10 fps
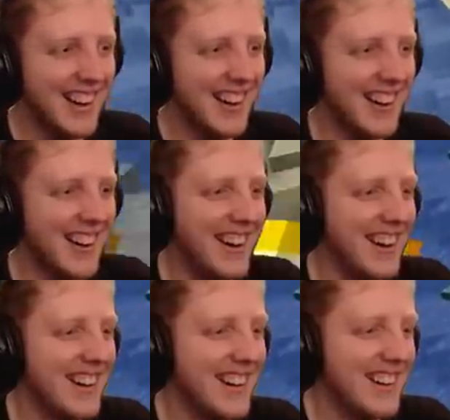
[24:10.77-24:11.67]
Aw.
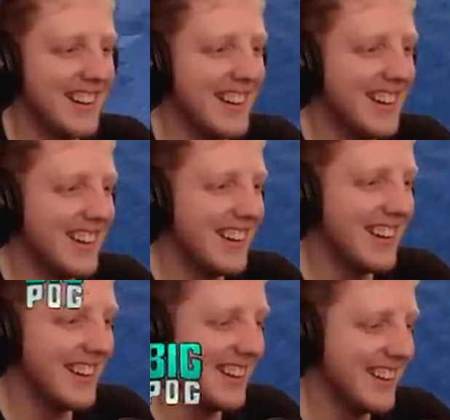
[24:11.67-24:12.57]

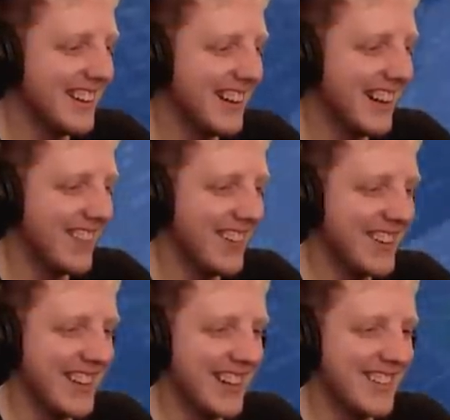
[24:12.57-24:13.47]
I want
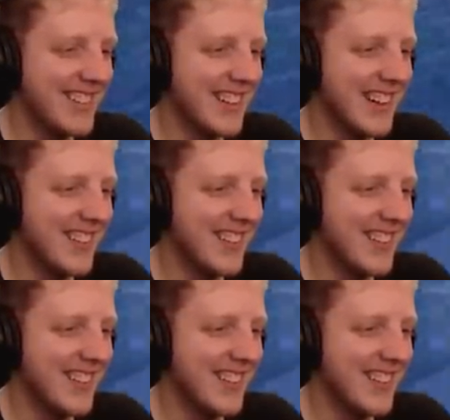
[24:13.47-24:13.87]
you guys to see